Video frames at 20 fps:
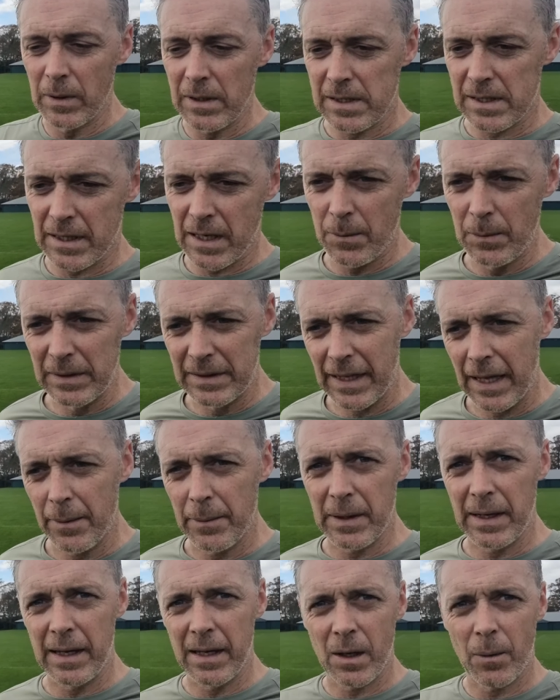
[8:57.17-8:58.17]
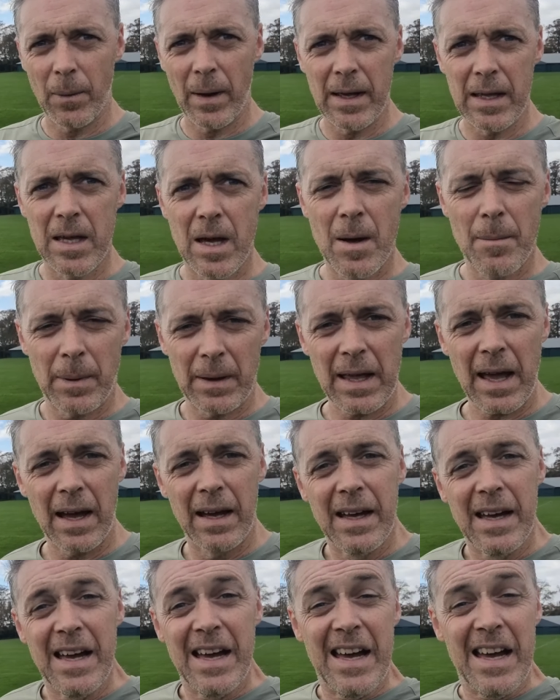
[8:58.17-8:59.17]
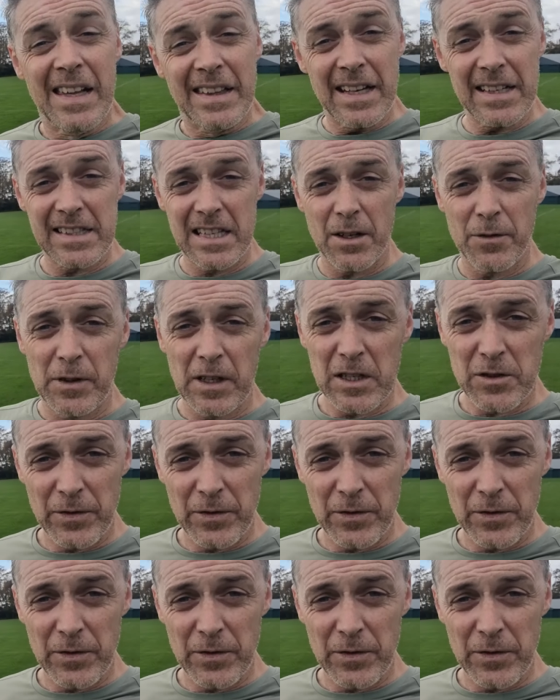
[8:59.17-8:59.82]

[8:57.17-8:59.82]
We'll see, we'll deal with it either way. But yeah, that's it for